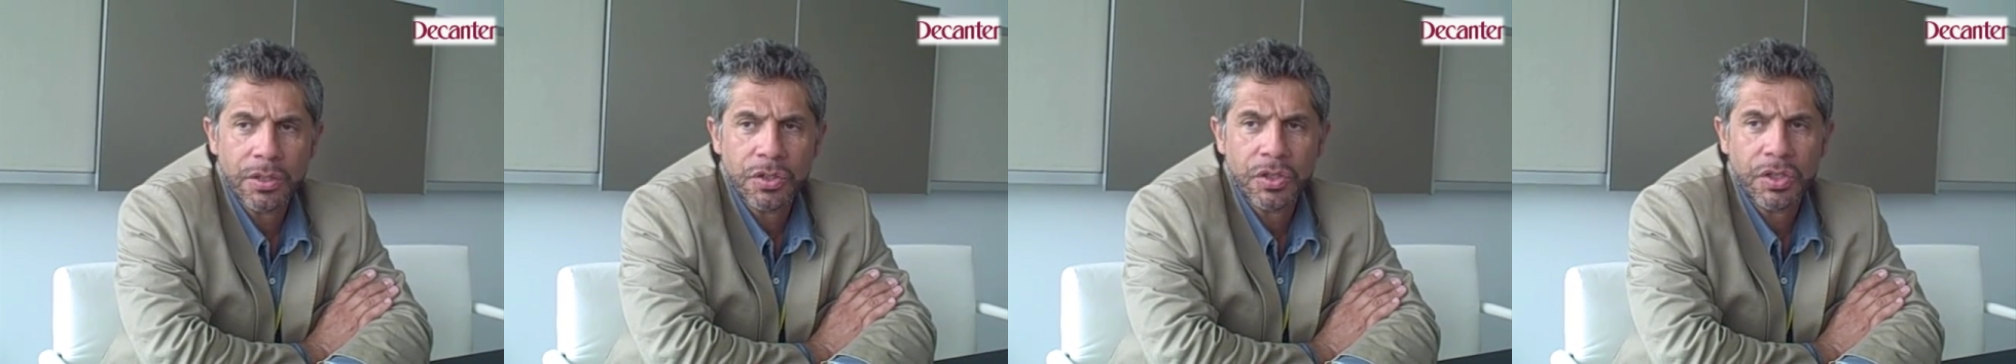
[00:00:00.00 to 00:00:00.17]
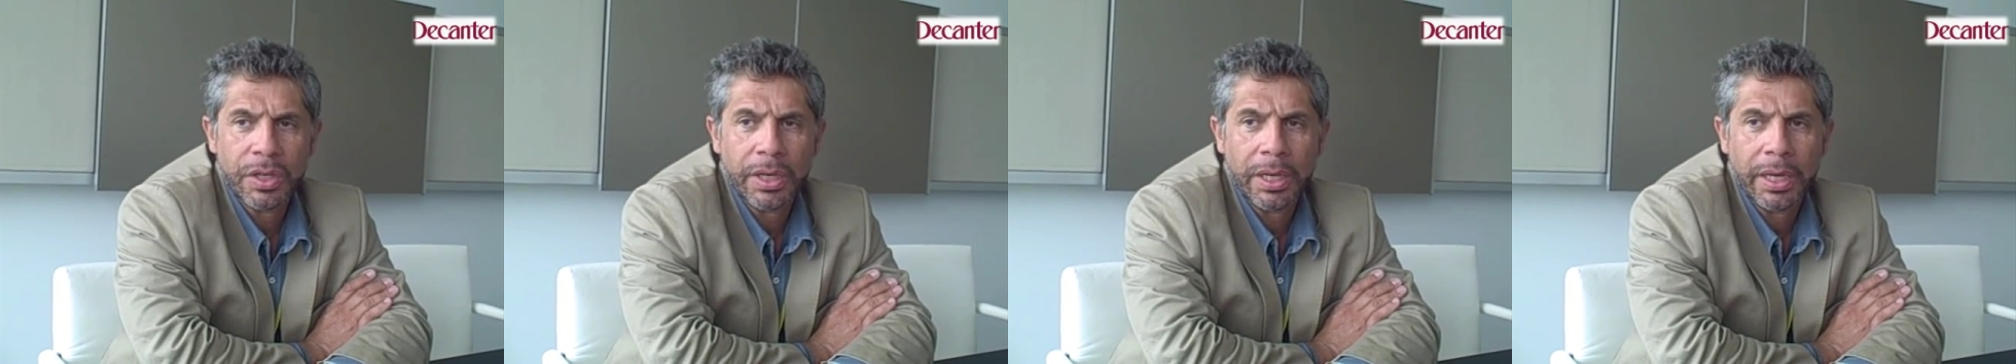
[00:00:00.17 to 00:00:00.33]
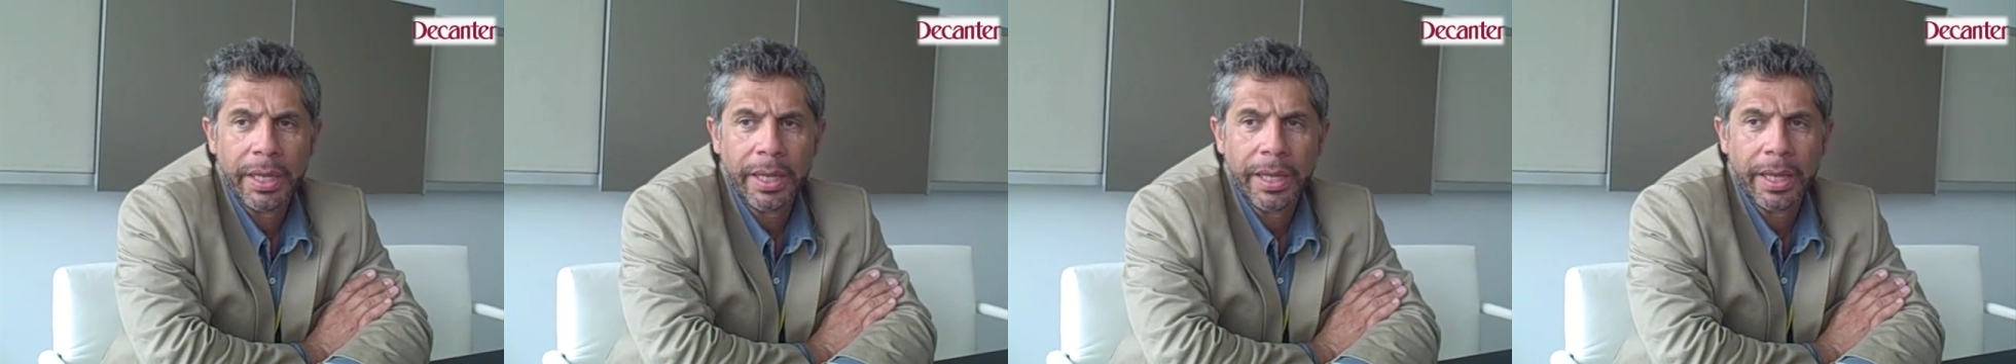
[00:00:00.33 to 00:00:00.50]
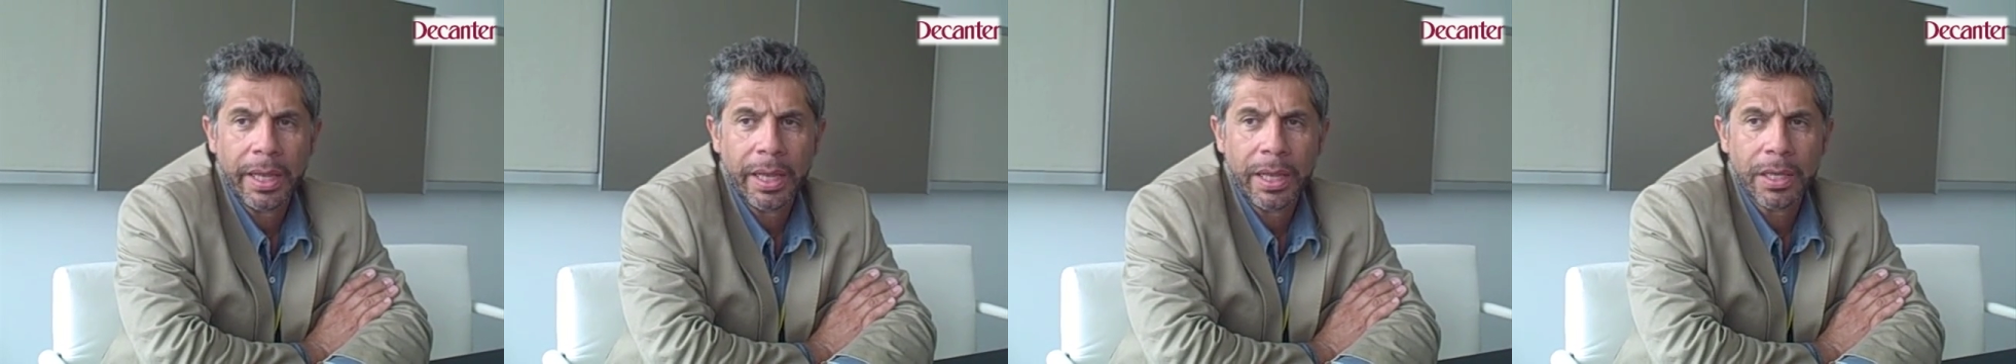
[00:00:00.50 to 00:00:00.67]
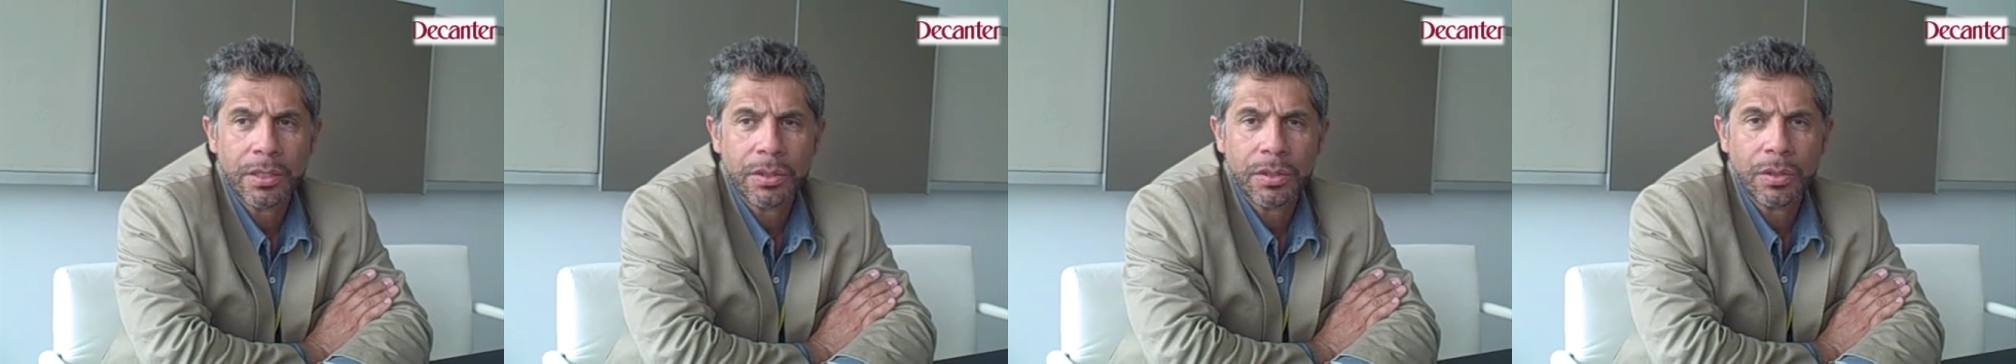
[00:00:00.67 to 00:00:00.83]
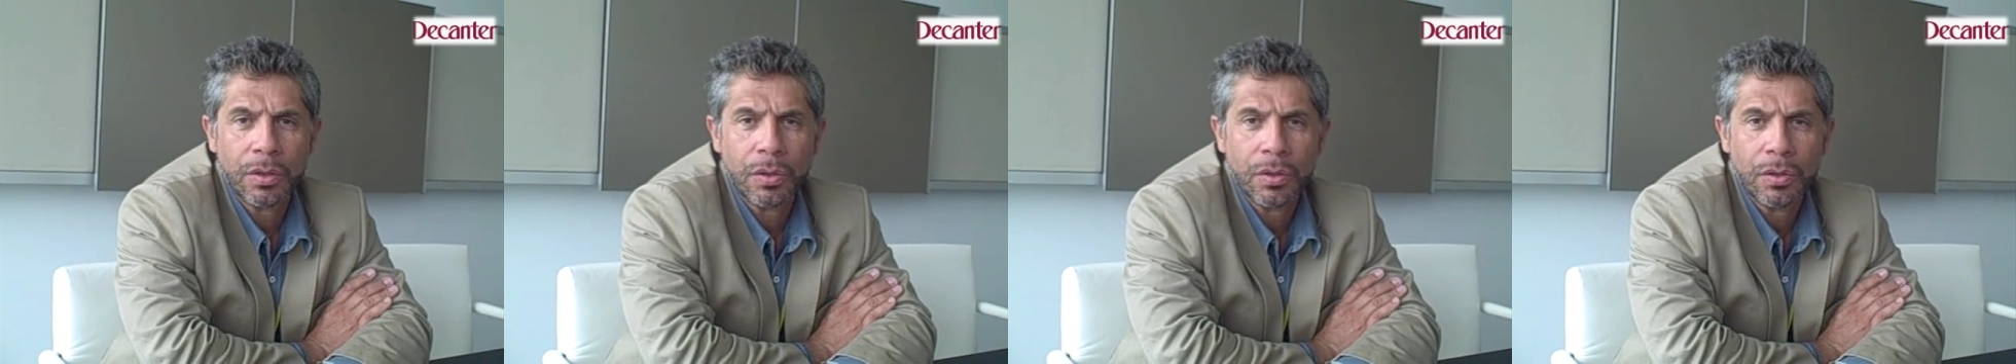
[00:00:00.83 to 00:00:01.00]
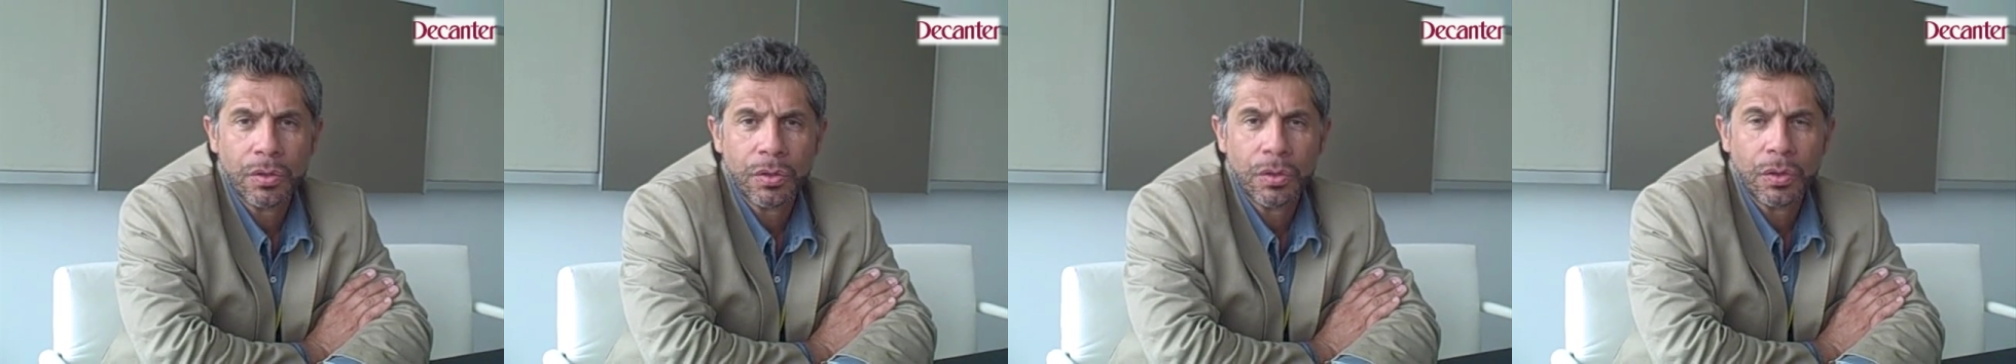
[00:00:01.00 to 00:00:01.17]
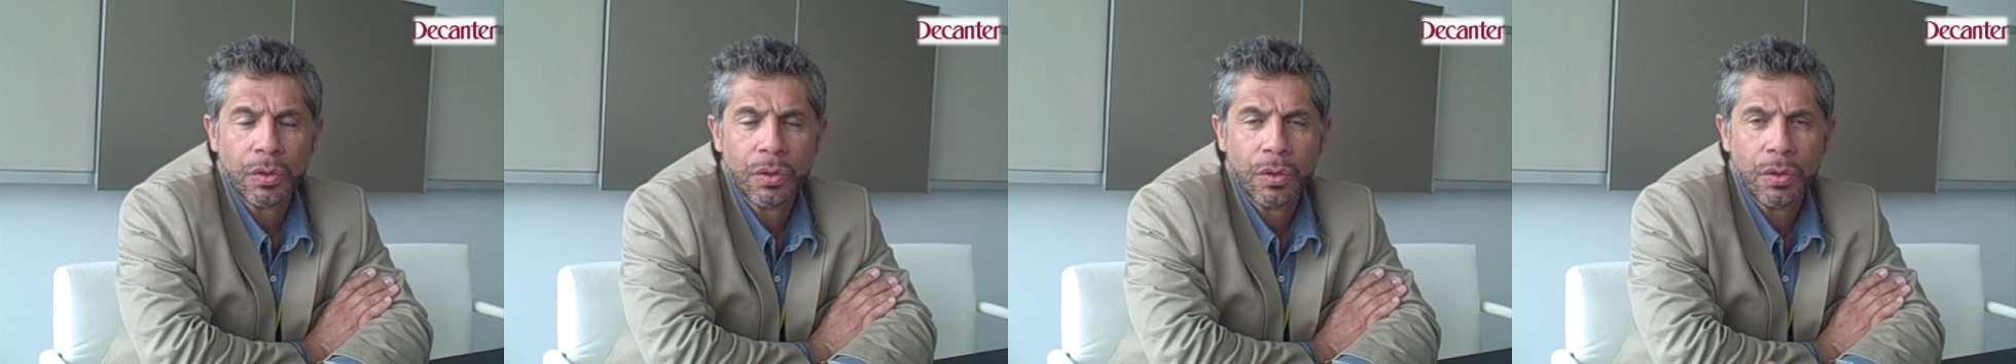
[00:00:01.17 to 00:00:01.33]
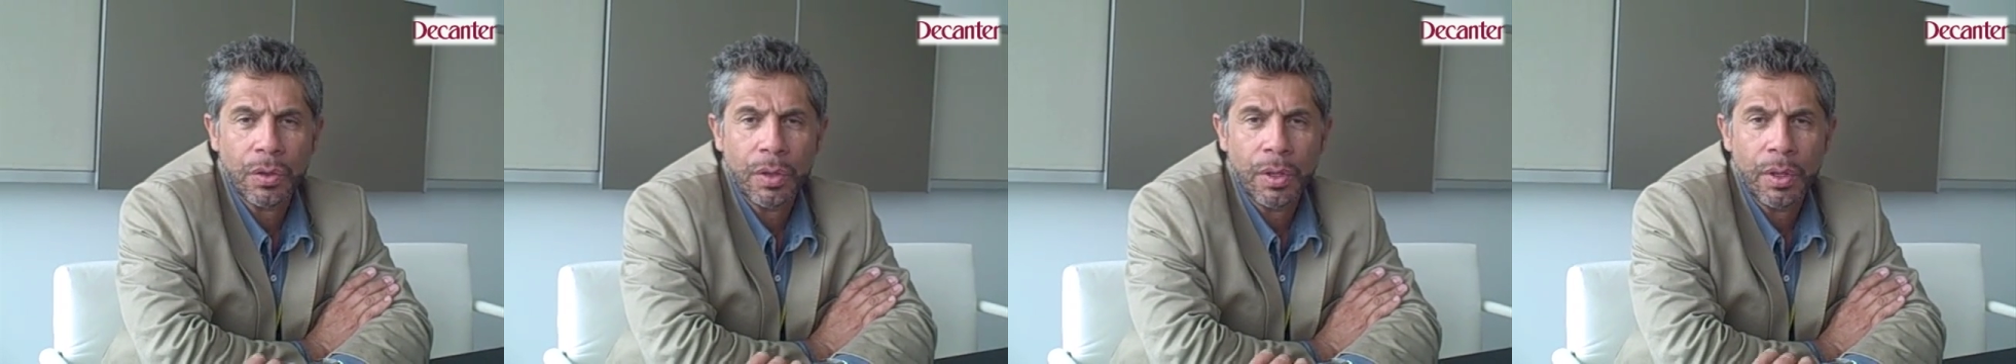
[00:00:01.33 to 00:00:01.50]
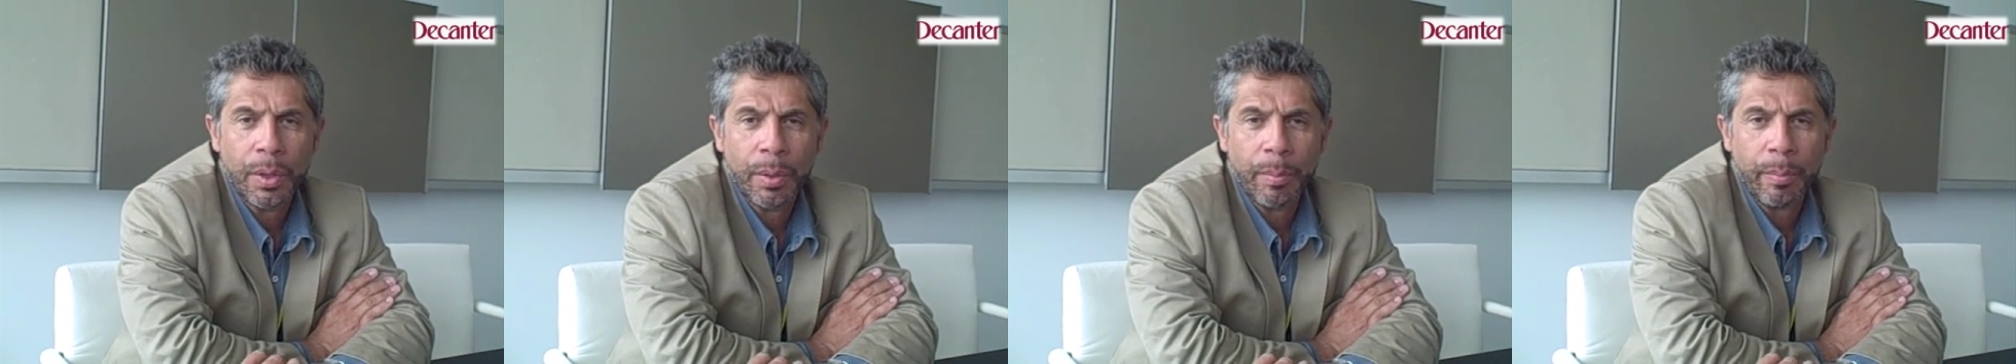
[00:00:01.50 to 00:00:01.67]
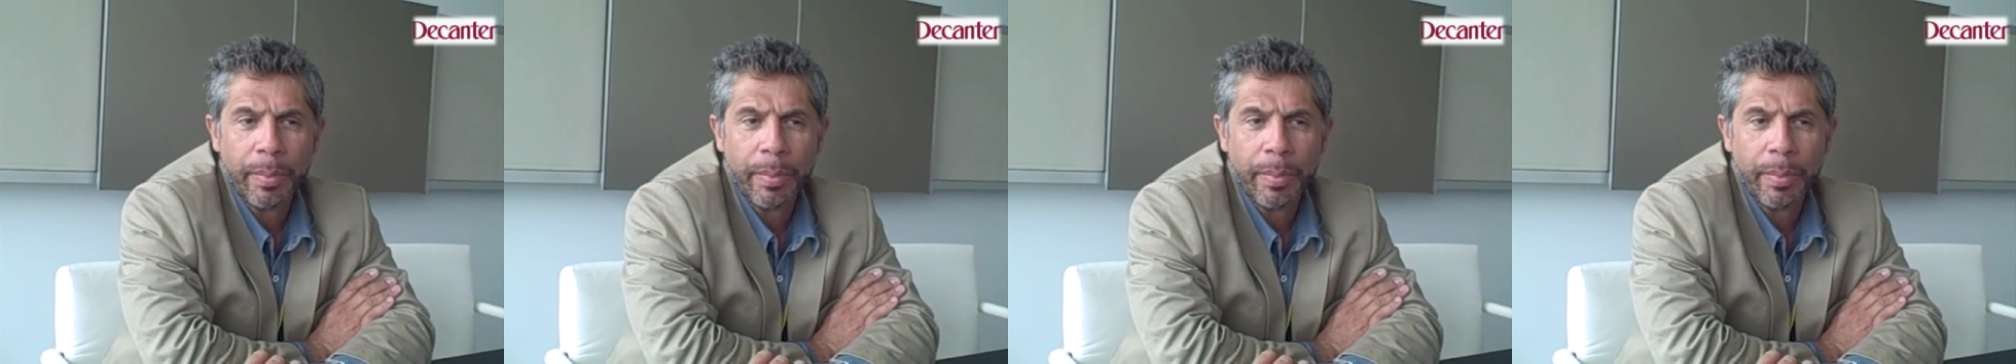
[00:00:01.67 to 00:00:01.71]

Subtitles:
Chile has also